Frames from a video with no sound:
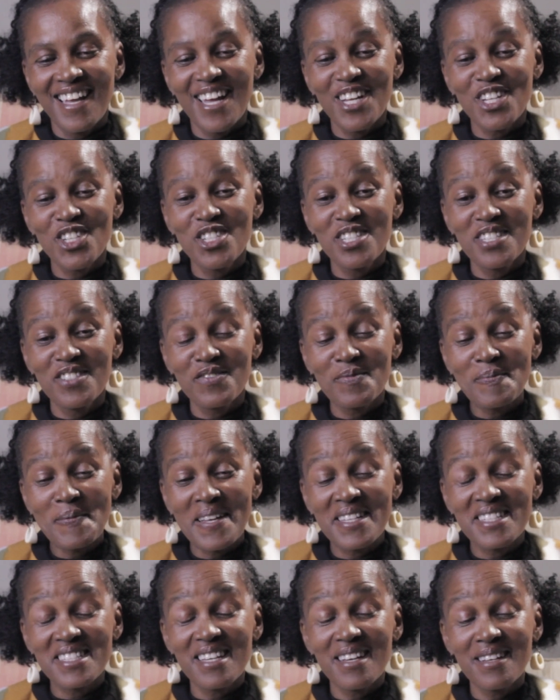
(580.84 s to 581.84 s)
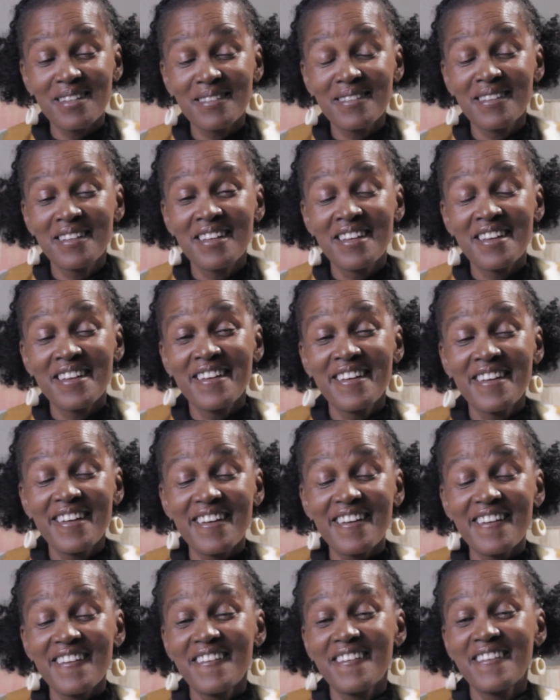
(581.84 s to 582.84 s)
Achievements, huh?
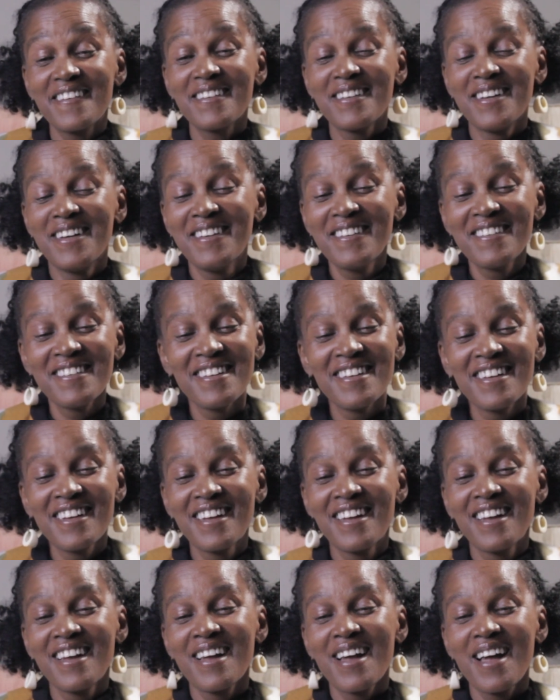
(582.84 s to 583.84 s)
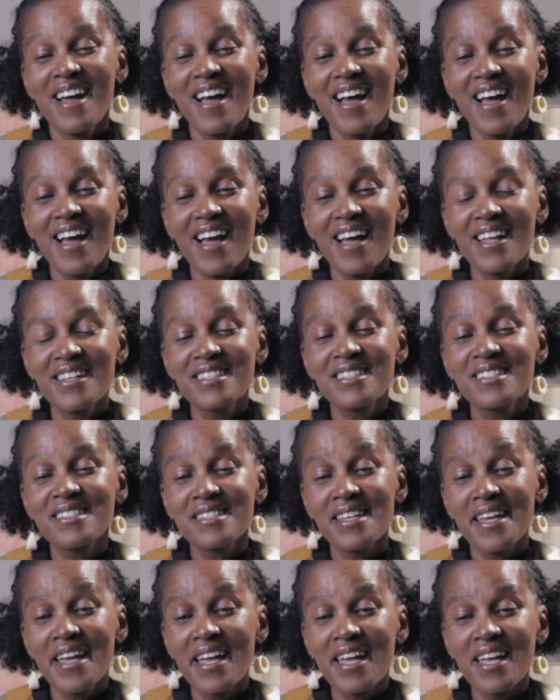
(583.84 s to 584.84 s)
I'd
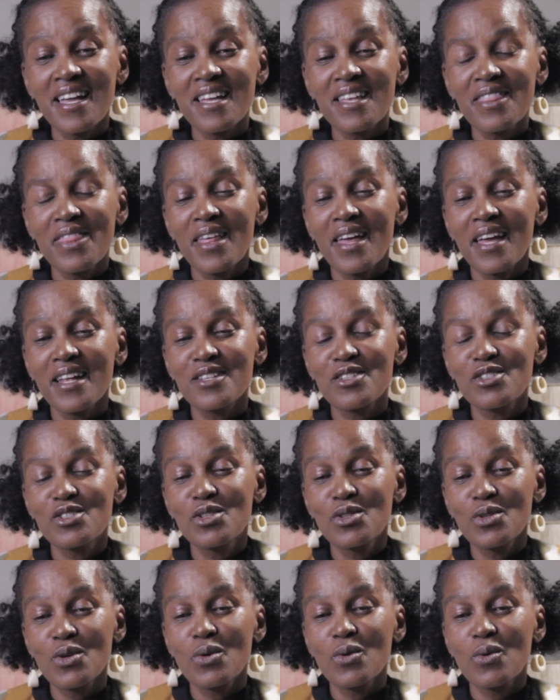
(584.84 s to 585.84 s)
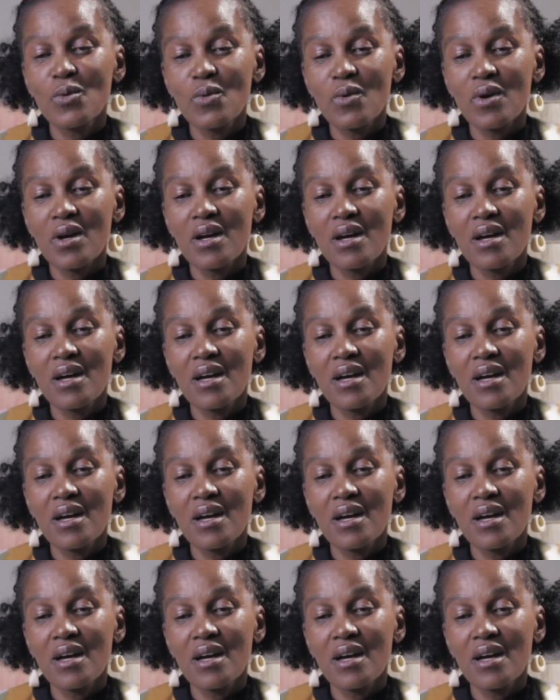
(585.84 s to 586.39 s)
say that, you know,